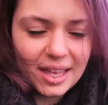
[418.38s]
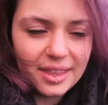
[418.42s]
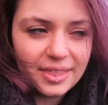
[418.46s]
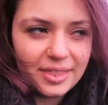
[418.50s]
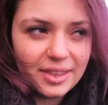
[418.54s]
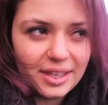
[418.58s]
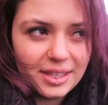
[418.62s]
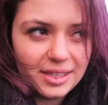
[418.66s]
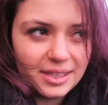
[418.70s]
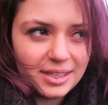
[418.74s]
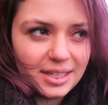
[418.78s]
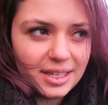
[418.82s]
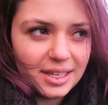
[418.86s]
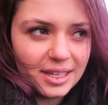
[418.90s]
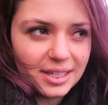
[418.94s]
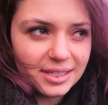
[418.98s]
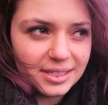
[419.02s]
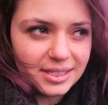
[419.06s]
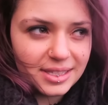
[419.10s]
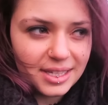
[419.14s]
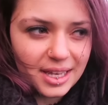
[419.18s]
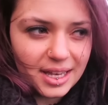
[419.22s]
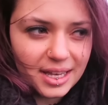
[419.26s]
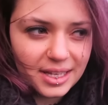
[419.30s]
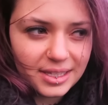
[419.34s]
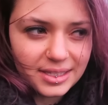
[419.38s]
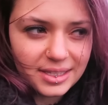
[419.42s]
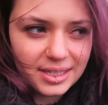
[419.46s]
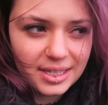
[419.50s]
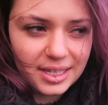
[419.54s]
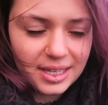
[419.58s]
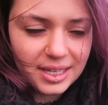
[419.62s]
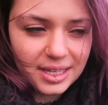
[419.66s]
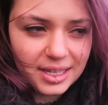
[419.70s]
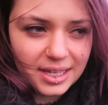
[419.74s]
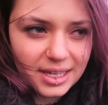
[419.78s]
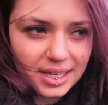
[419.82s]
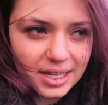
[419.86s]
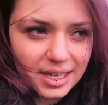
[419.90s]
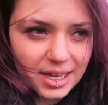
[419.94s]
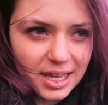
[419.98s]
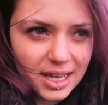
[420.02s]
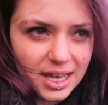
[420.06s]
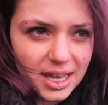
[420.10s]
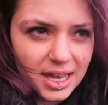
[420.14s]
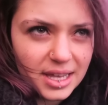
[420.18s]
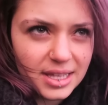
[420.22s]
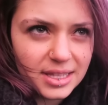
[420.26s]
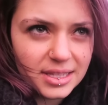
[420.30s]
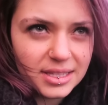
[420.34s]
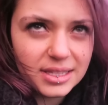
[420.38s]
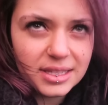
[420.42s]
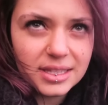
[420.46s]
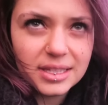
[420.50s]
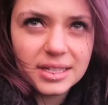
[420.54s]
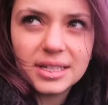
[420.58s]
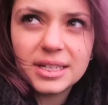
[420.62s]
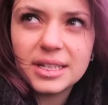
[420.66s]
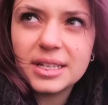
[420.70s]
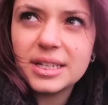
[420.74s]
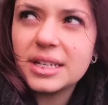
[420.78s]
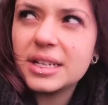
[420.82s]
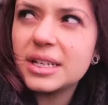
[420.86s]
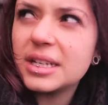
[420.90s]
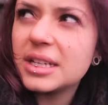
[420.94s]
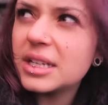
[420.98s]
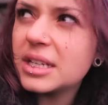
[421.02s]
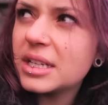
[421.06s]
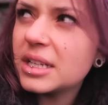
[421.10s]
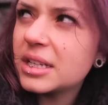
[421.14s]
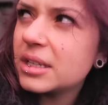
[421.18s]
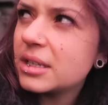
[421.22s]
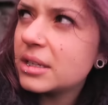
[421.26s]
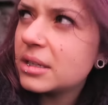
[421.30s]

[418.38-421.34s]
Something. I think the Antarctic and the...